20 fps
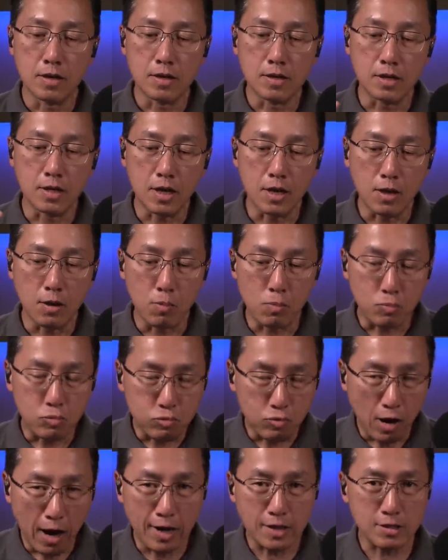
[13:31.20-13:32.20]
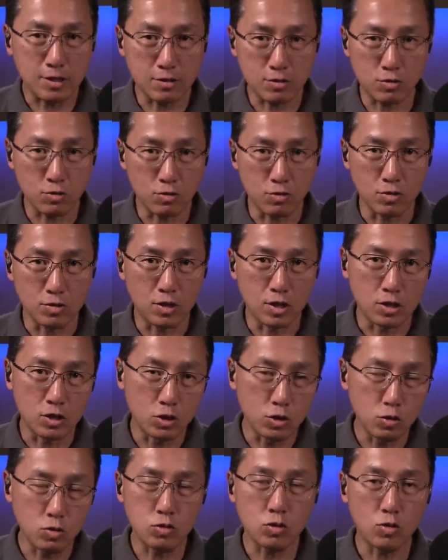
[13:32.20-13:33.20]
the processor, the
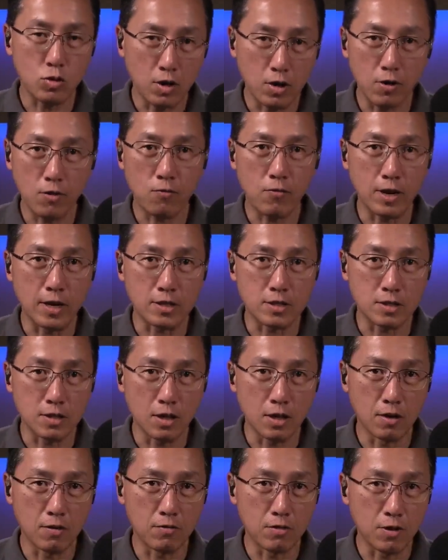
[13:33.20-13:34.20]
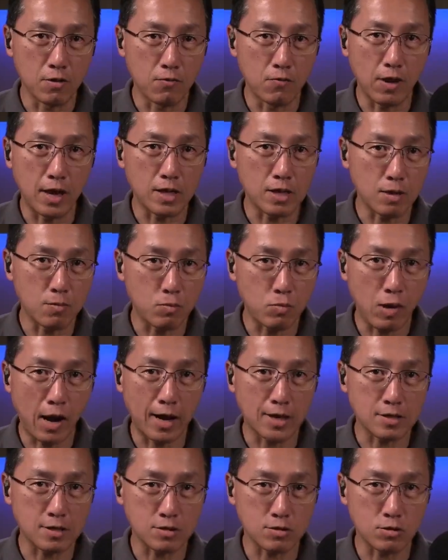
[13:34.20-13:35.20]
user interface of the Vathin
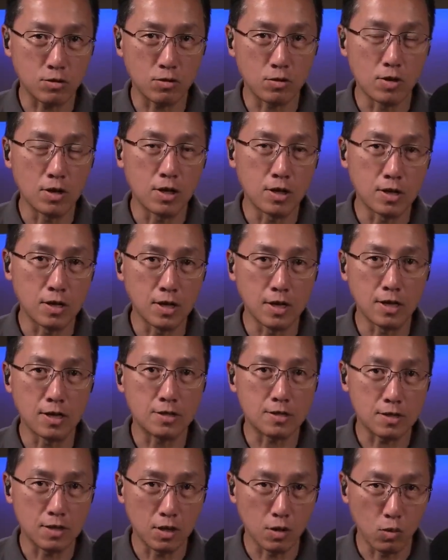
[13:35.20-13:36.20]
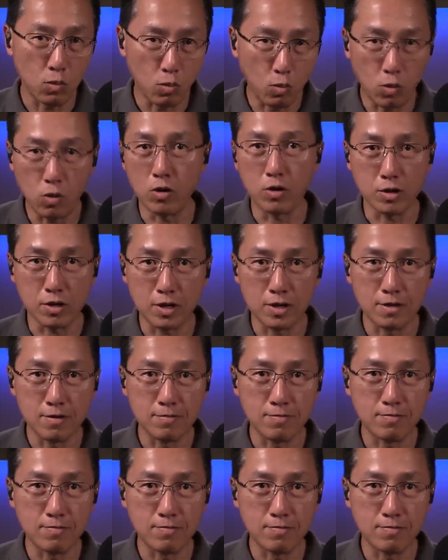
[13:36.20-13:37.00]
processor needs work.